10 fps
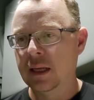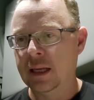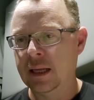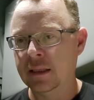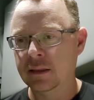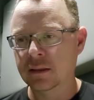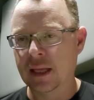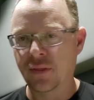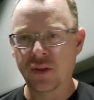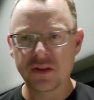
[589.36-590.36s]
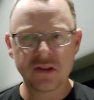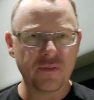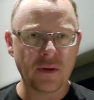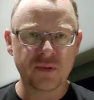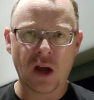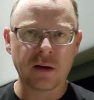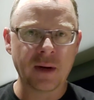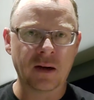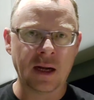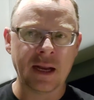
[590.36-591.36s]
And like this stuff I'm talking
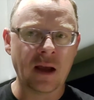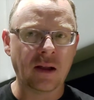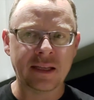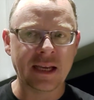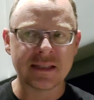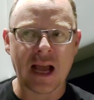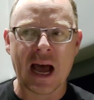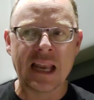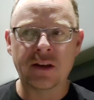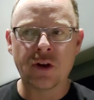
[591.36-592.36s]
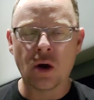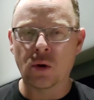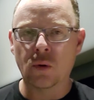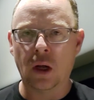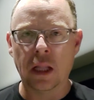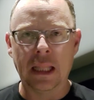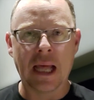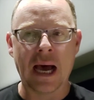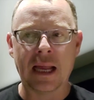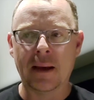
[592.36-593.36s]
about right now, yes, I know a
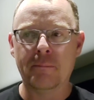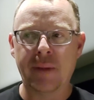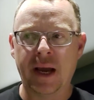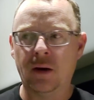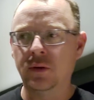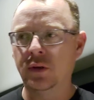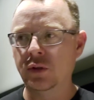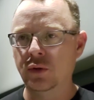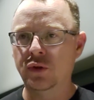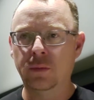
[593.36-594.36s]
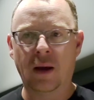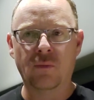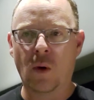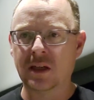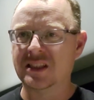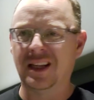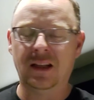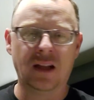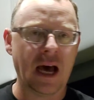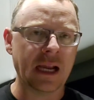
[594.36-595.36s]
lot about YouTube. I've watched a
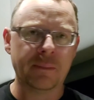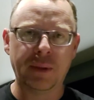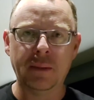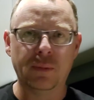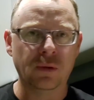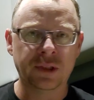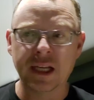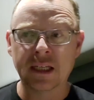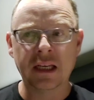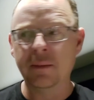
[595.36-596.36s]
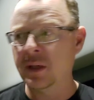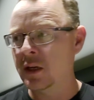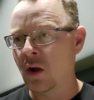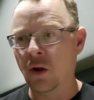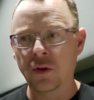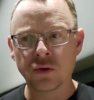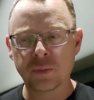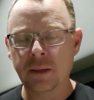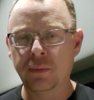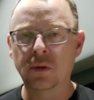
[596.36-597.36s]
lot of people, Nick Nimmin and all those
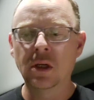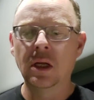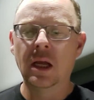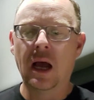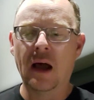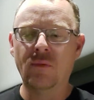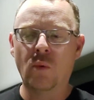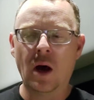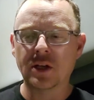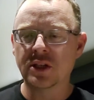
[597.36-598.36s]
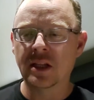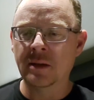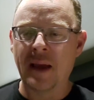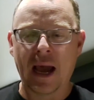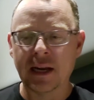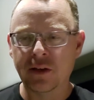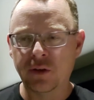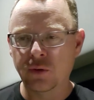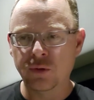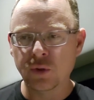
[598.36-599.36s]
people. I've watched them how to
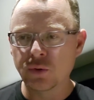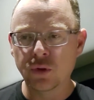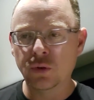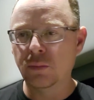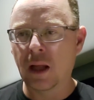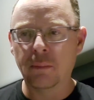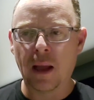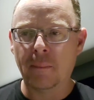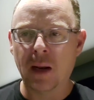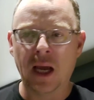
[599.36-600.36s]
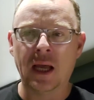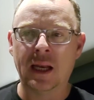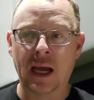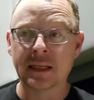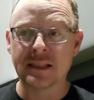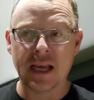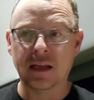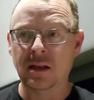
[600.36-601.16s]
do YouTube, blah, blah, blah, and I take a